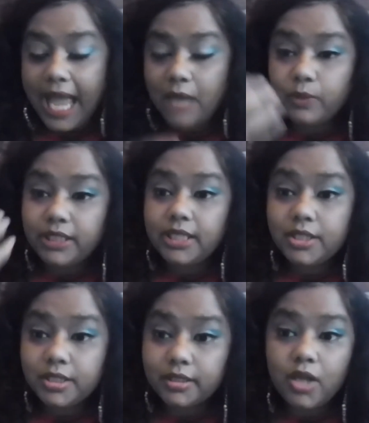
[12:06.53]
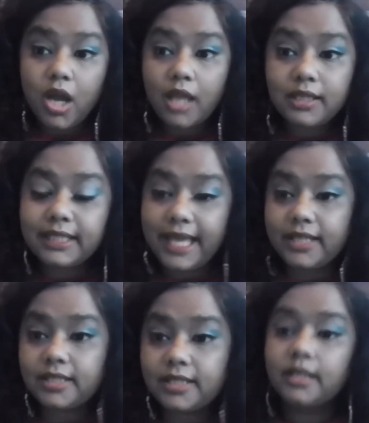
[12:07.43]
And we need to not
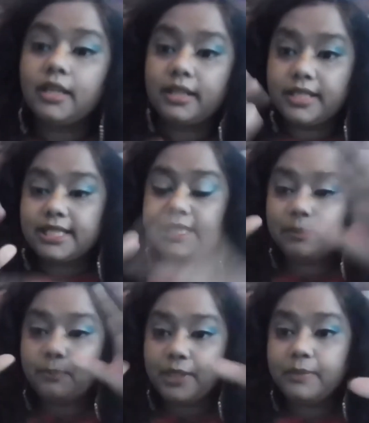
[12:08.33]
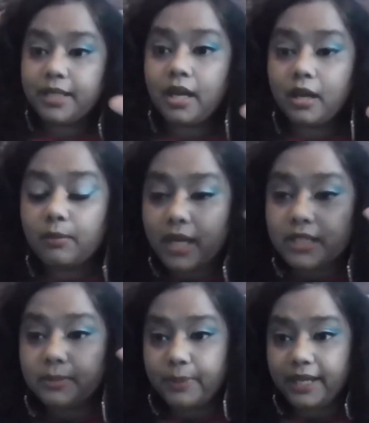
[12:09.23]
let this simply become a
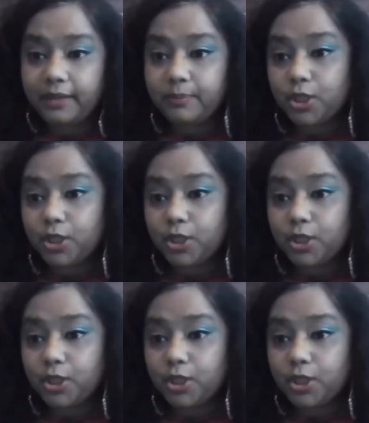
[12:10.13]
debate